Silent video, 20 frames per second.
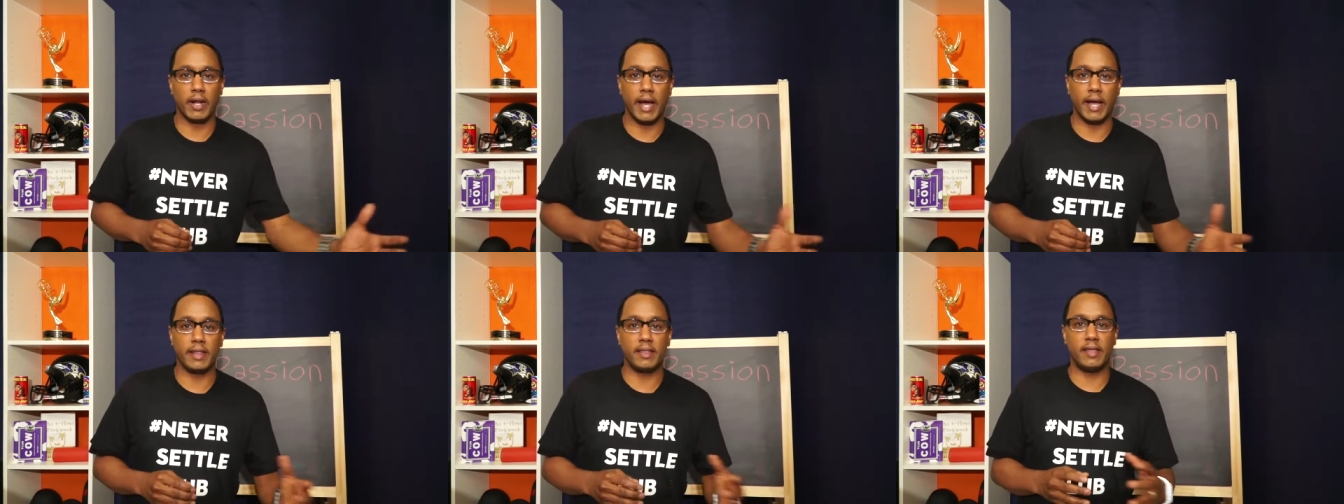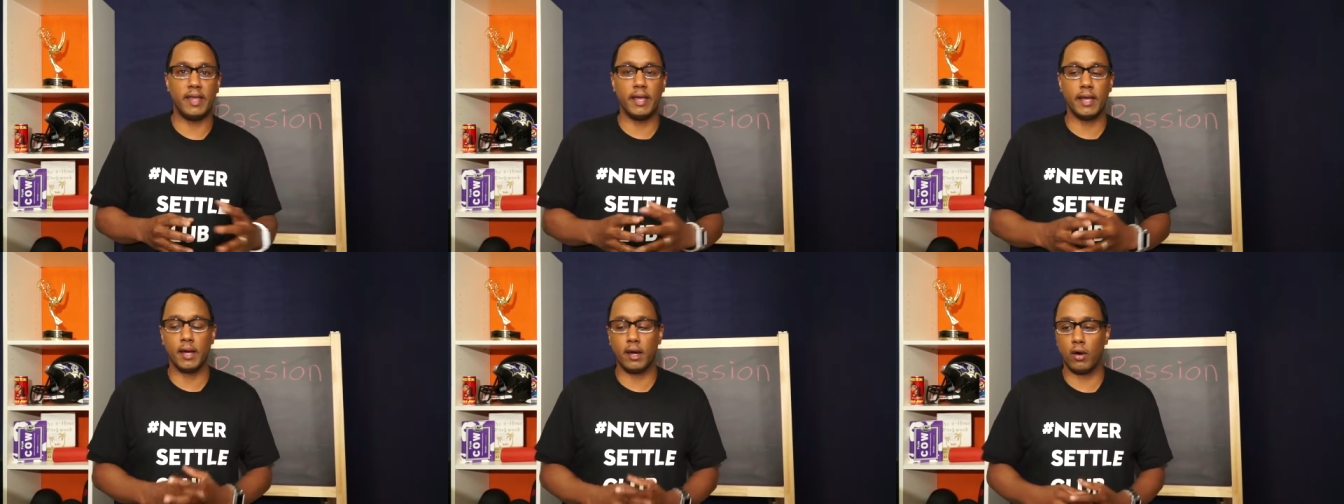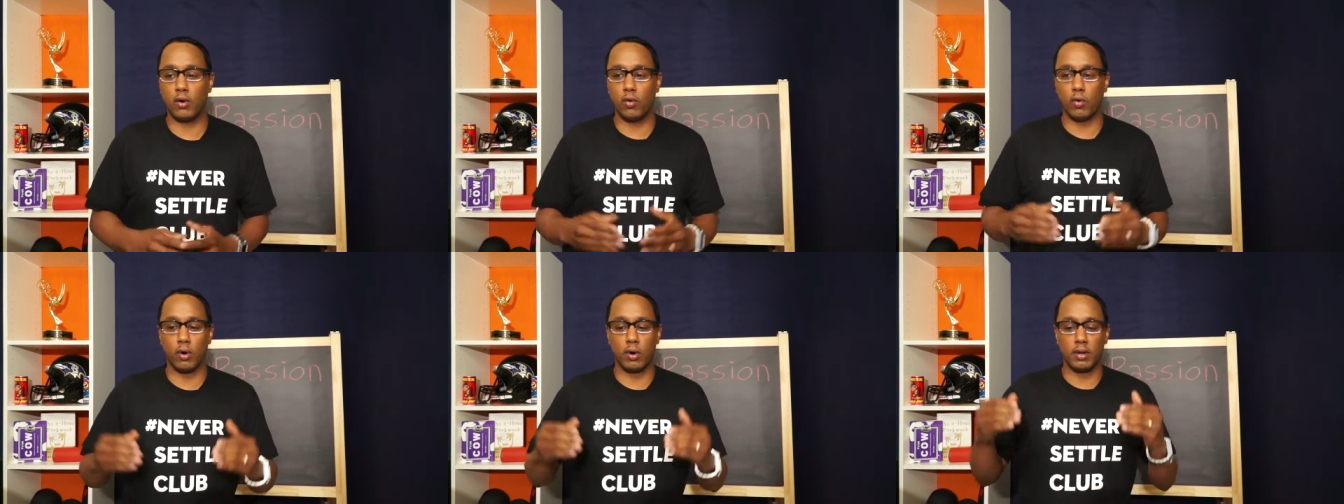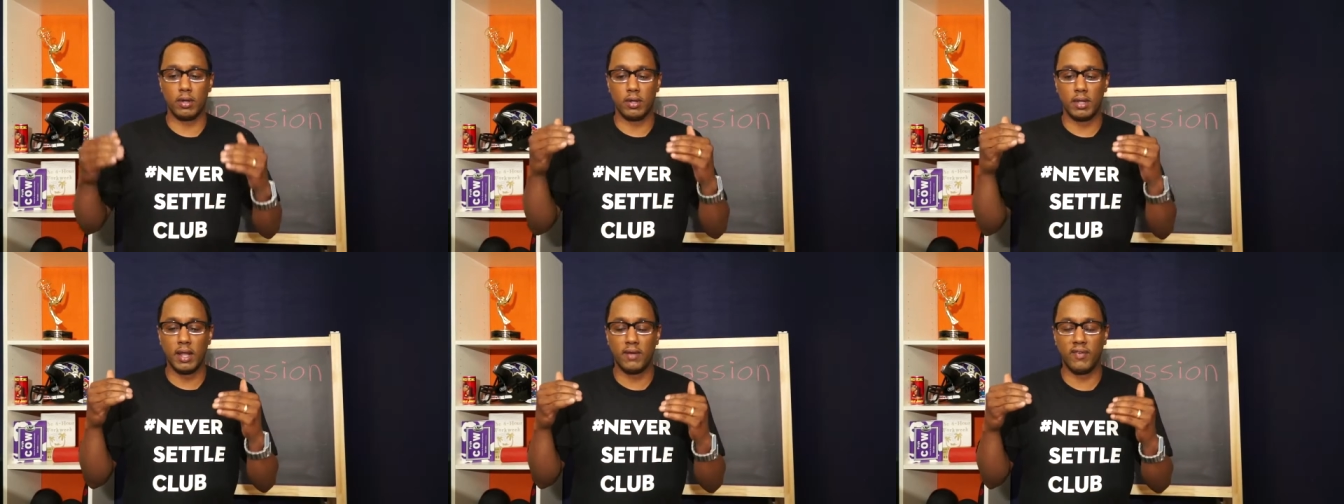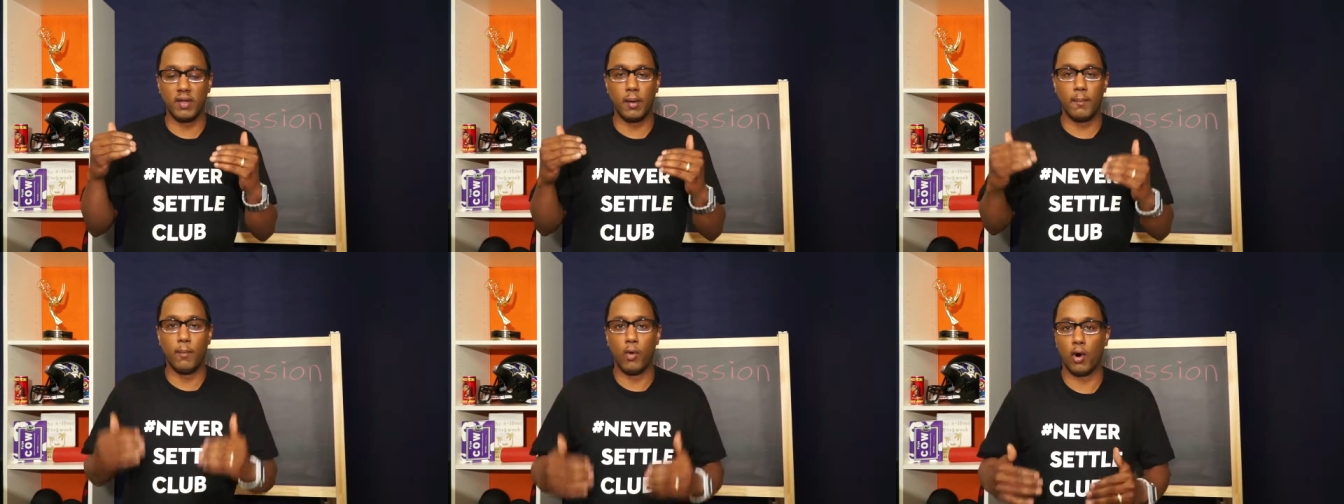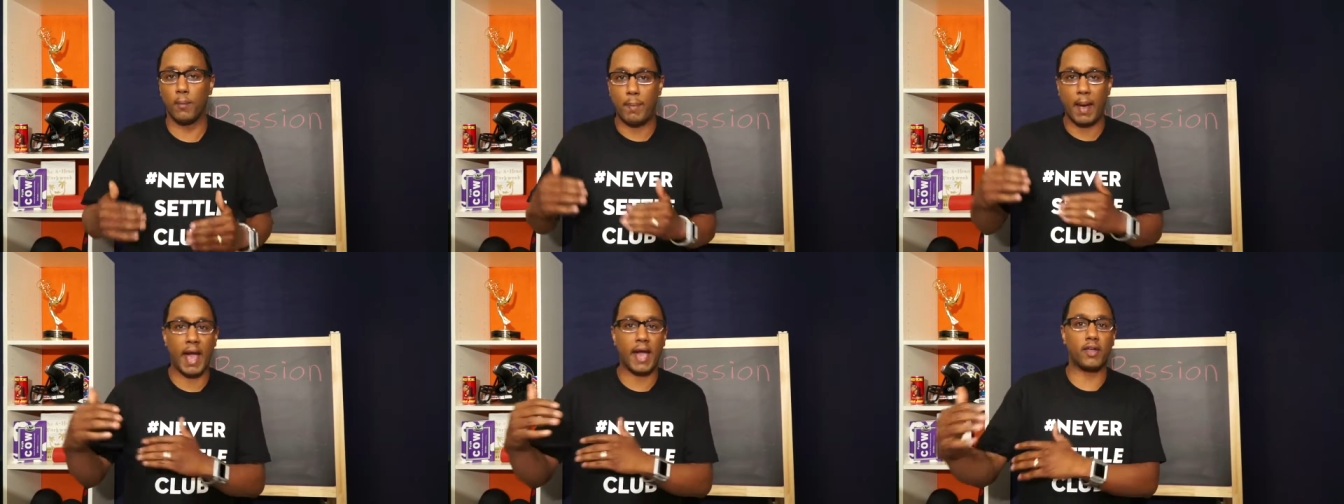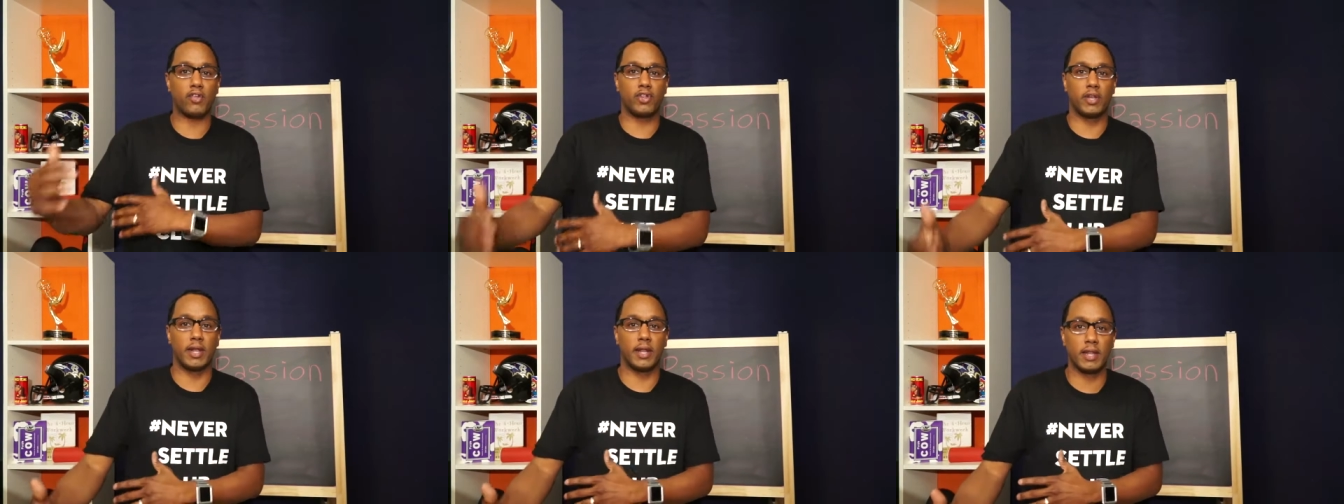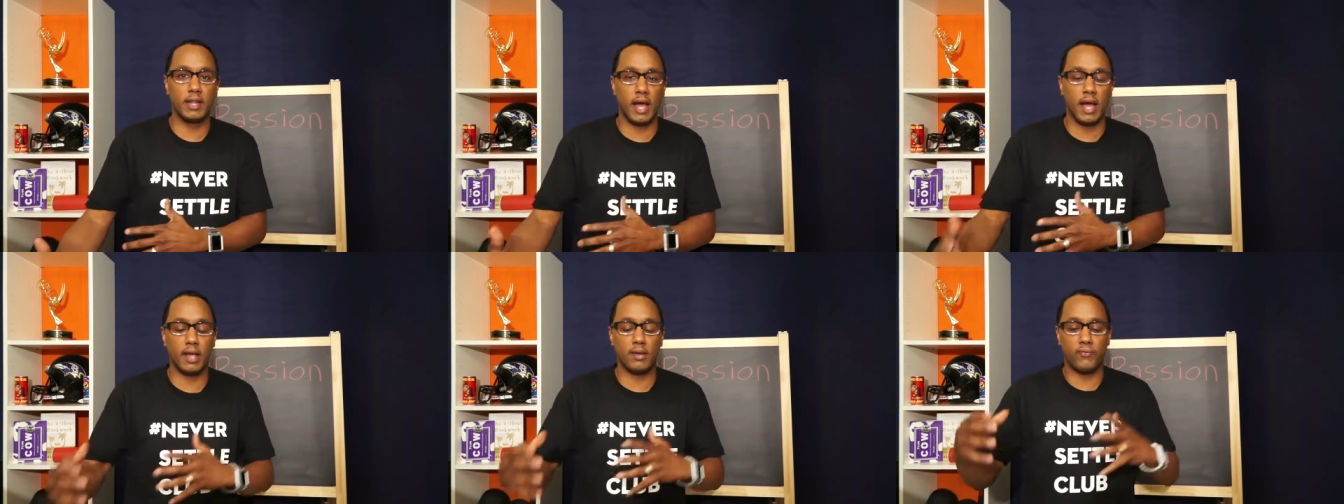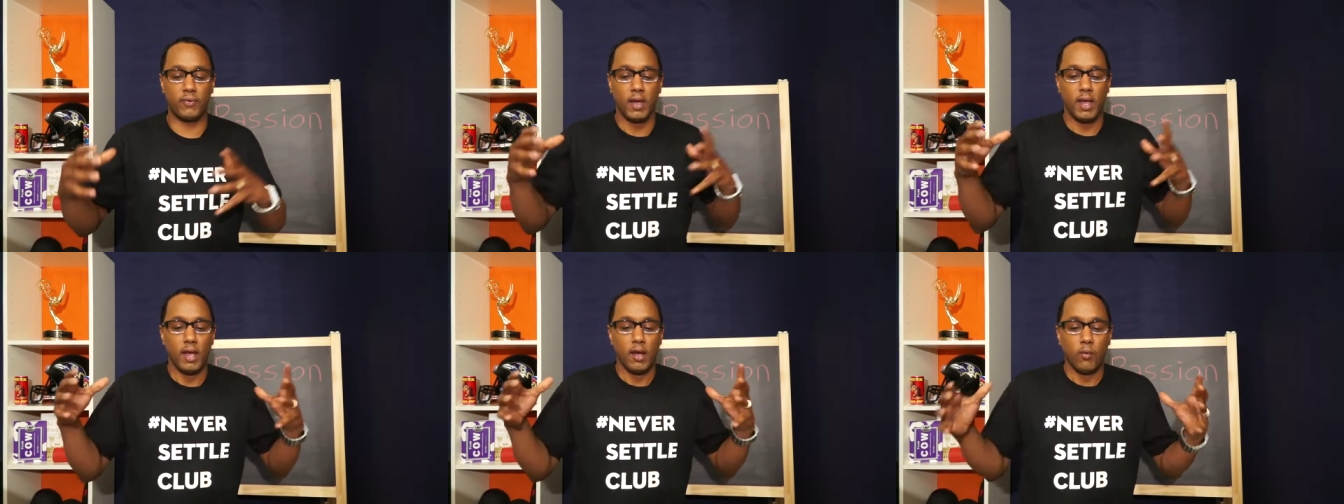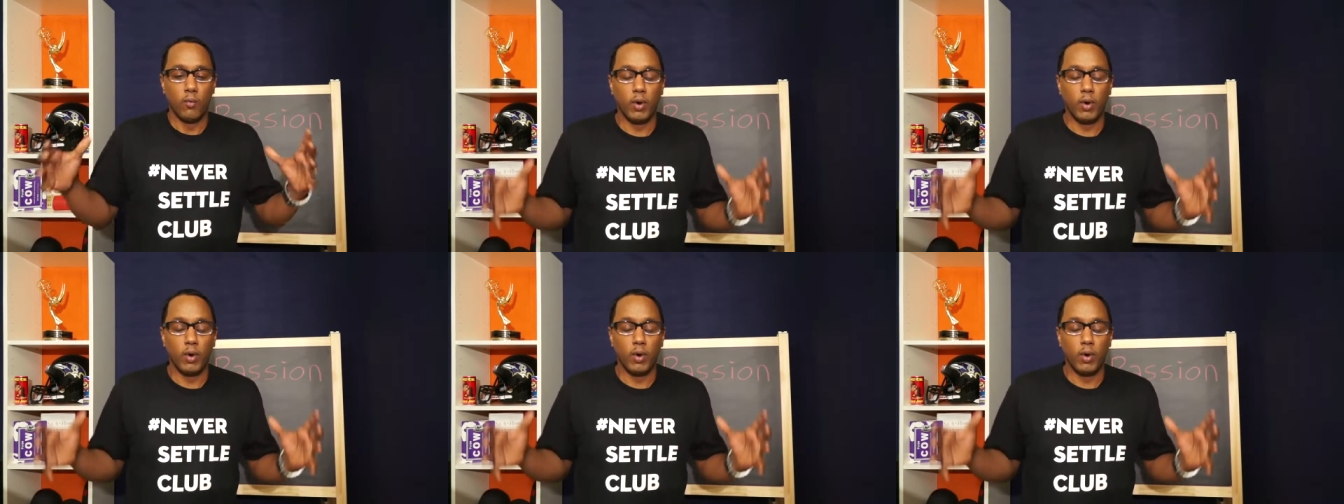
idea or living a more passionate life,